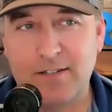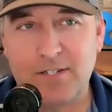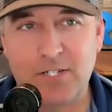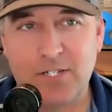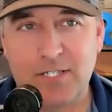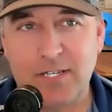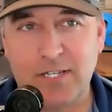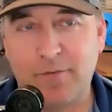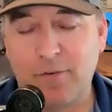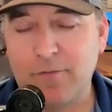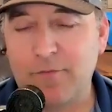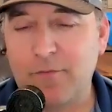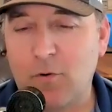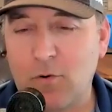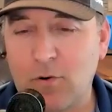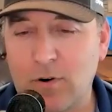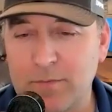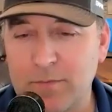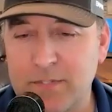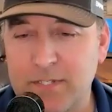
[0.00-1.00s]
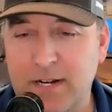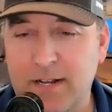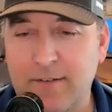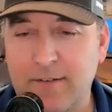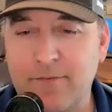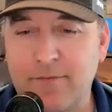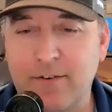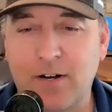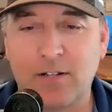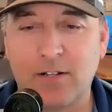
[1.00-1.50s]
just different forums that
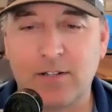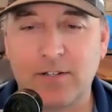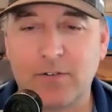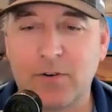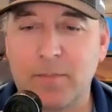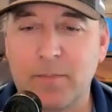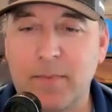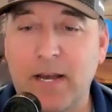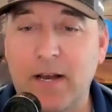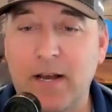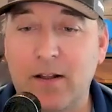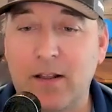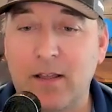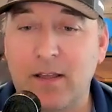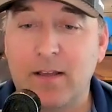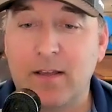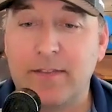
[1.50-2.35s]
I've followed about